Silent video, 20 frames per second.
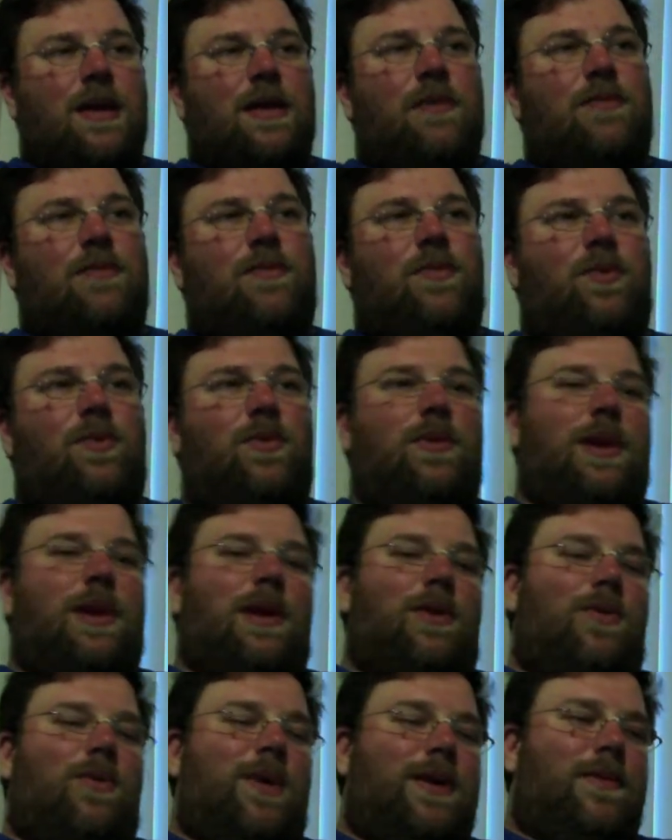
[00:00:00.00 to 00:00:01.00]

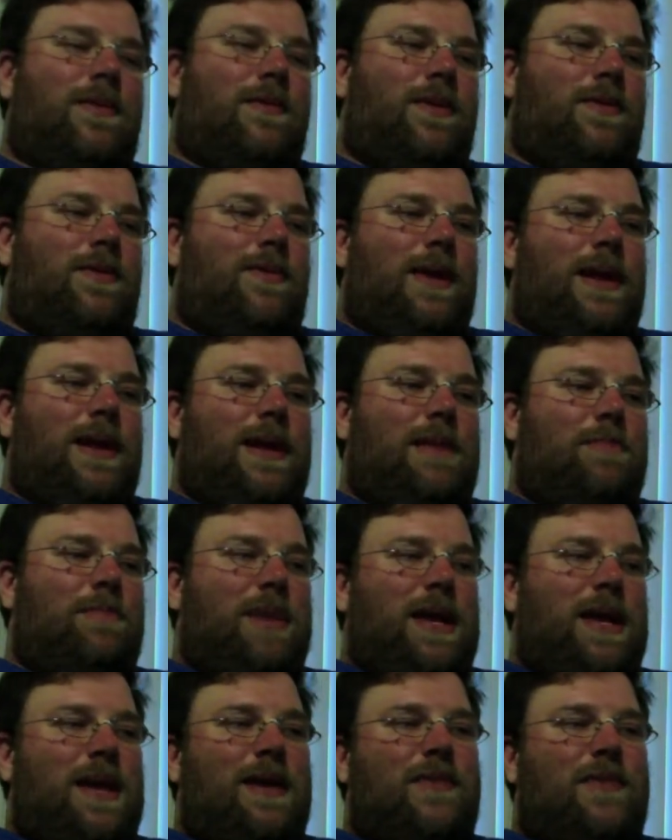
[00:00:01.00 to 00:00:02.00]
What would really
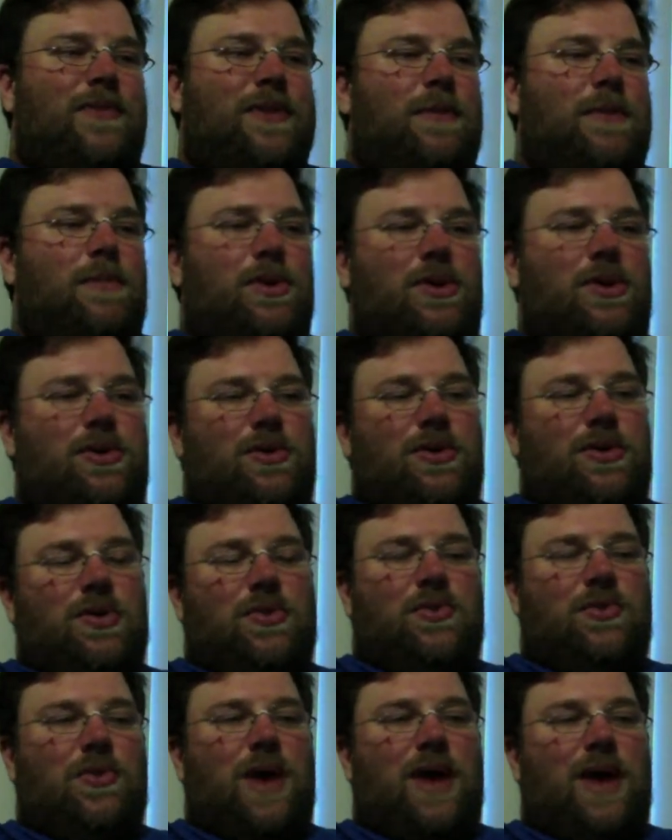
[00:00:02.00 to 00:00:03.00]
be if someone could
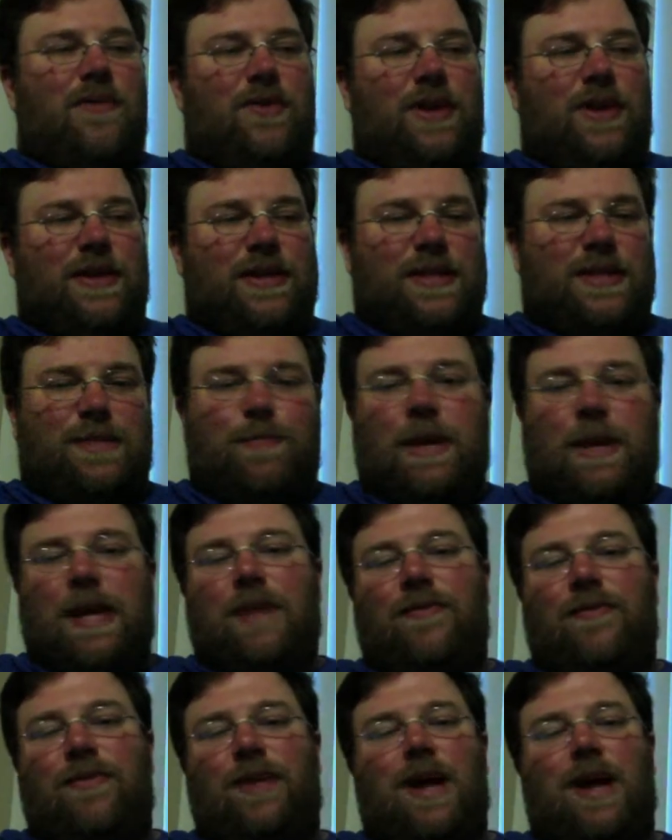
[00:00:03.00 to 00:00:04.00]
travel at the speed
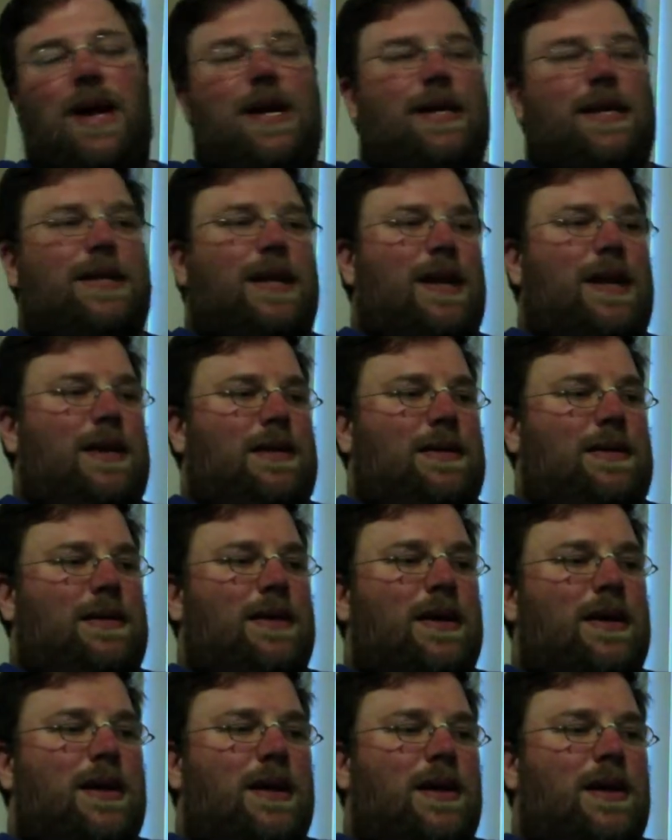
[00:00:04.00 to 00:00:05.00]
of light, and
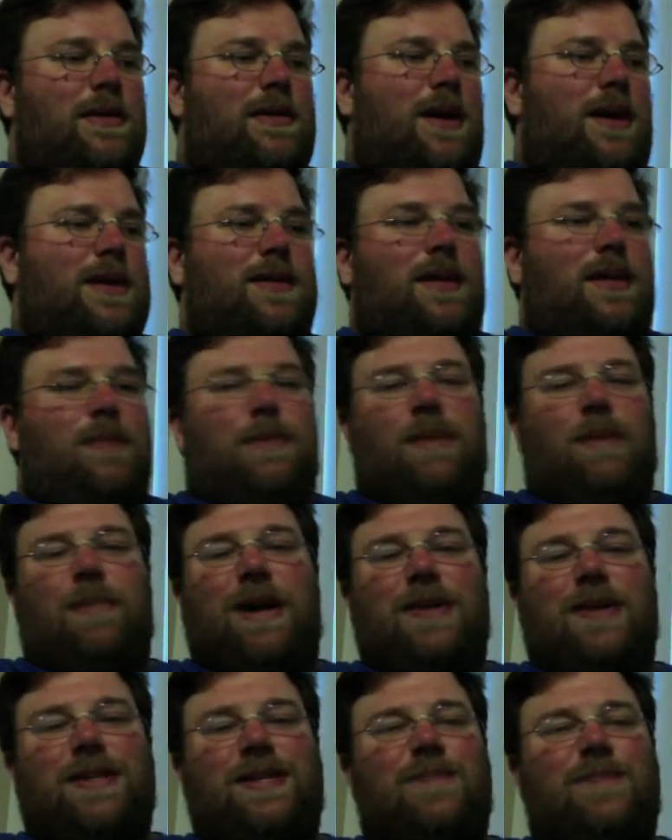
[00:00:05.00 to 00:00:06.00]
talks a little bit
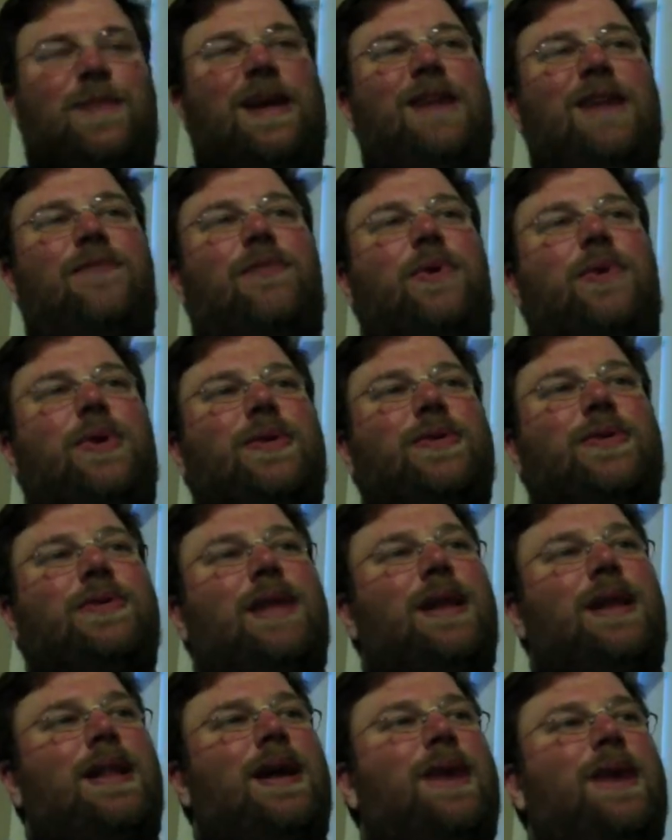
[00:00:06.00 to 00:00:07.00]
about the Speed Force
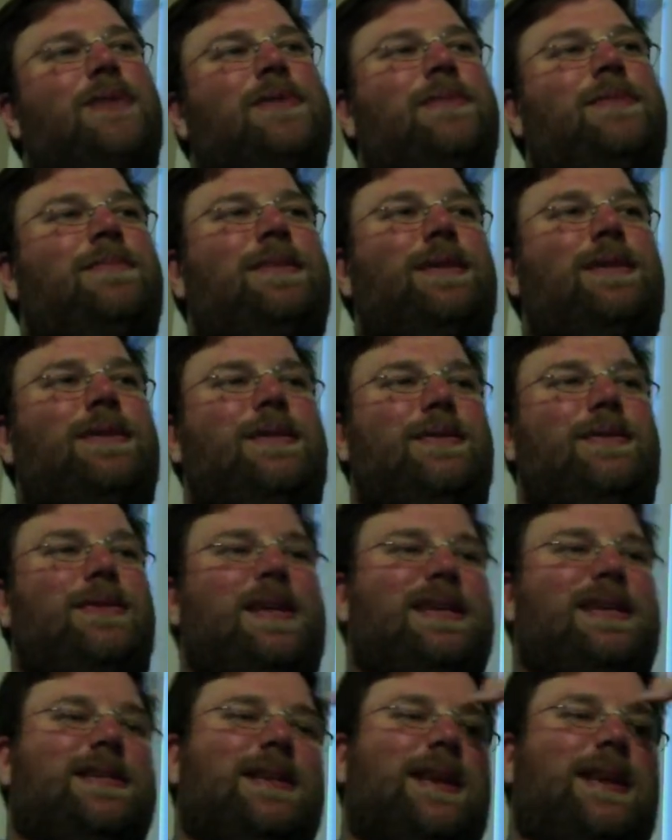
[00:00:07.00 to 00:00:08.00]
that allows him to do
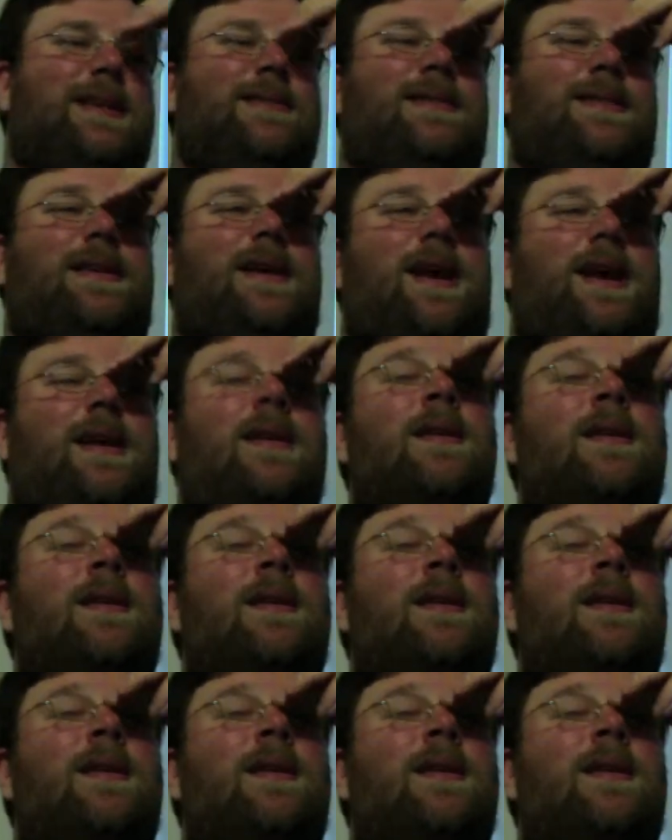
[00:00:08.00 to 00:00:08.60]
these things and not,